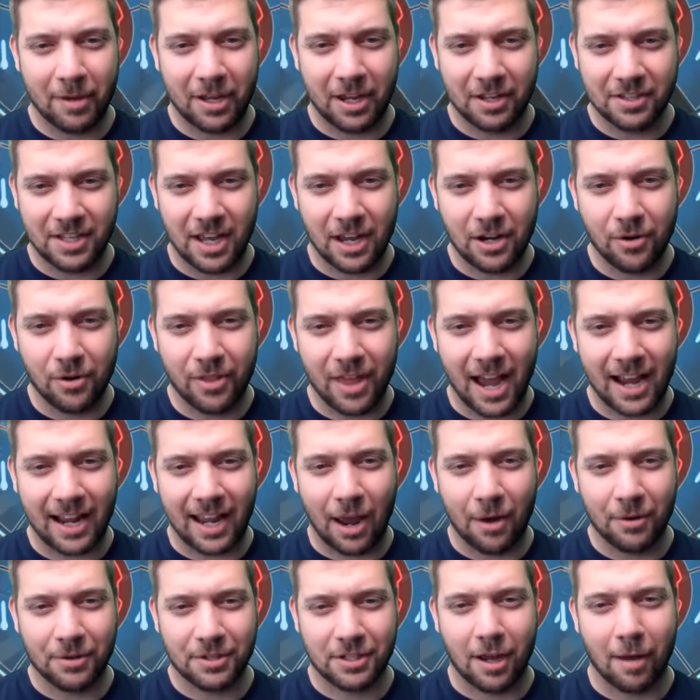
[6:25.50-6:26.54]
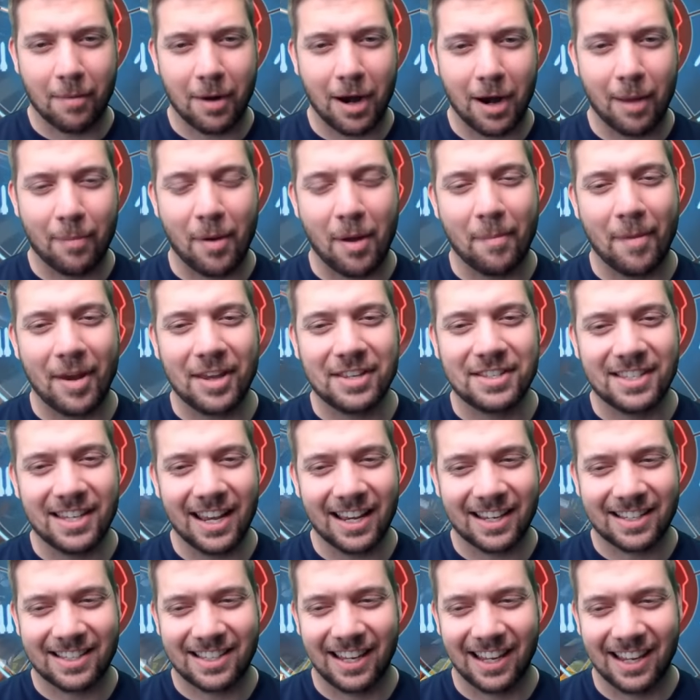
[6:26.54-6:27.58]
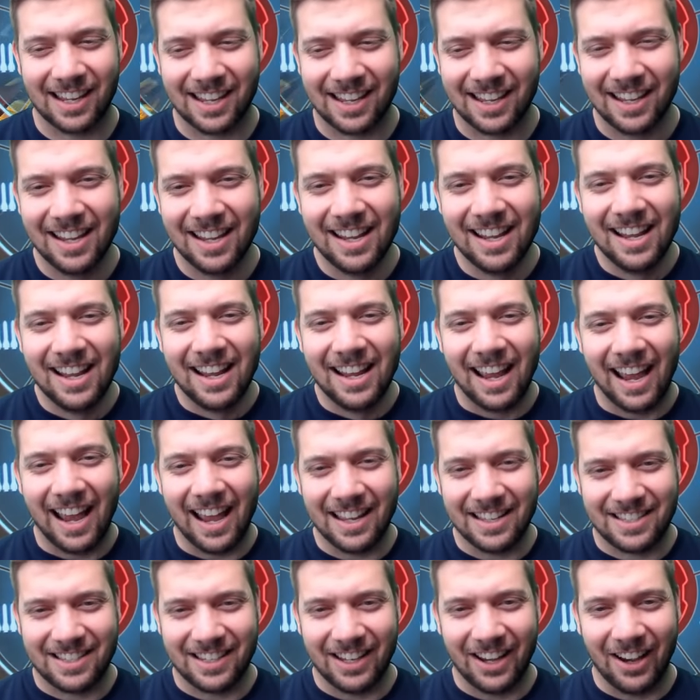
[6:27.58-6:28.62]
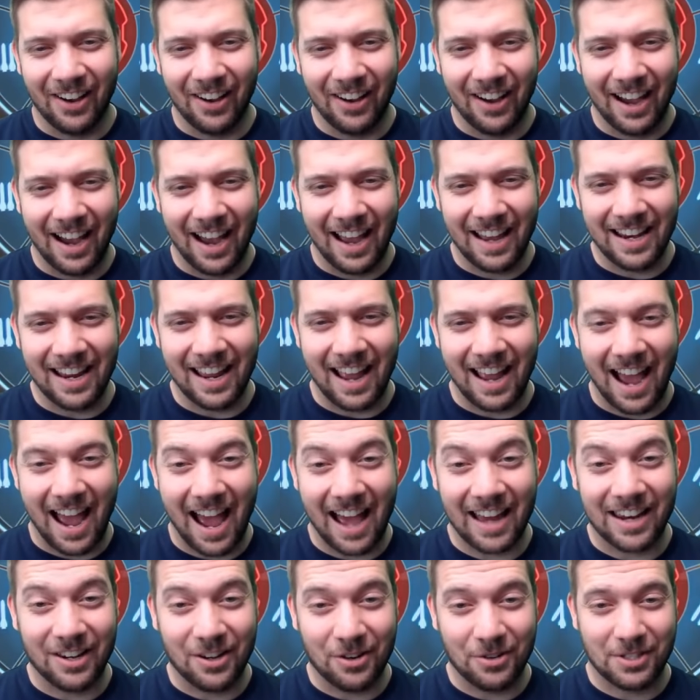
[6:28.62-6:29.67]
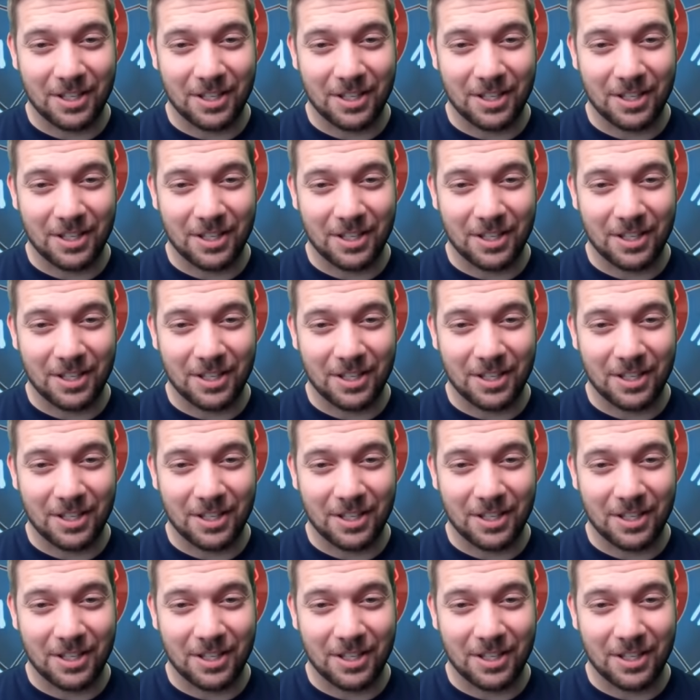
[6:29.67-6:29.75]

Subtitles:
because I knew that guy was coming up on my 6. And so I had to do